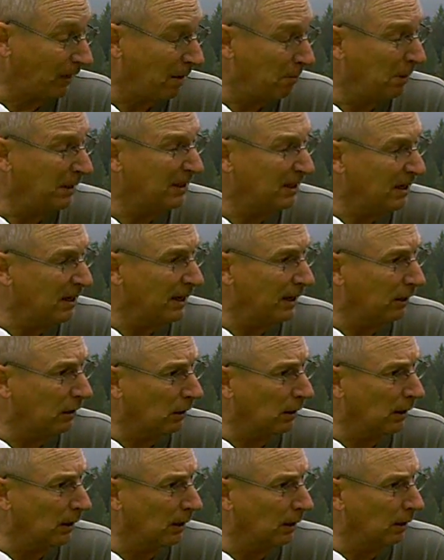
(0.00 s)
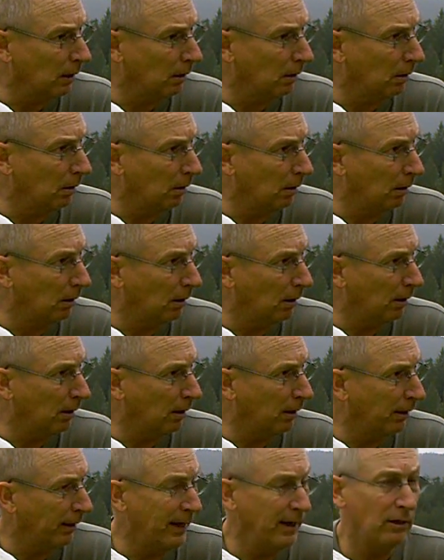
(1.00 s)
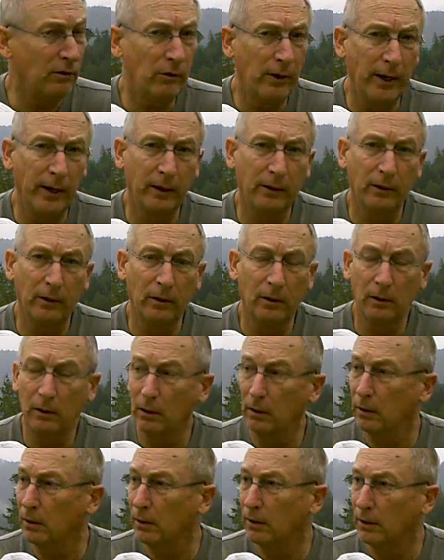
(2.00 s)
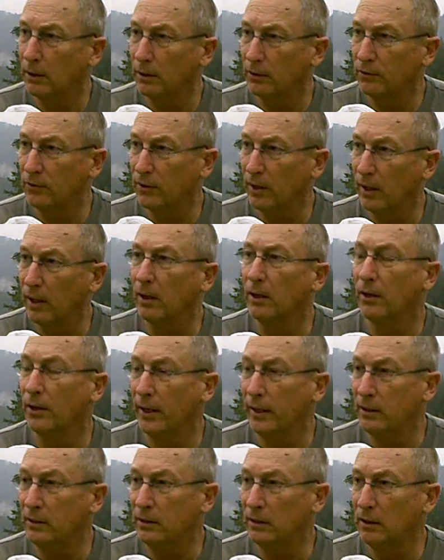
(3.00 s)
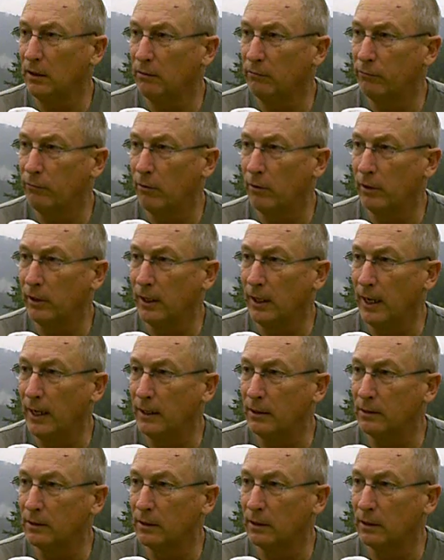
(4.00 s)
But then I thought, that tractor, it's a 1948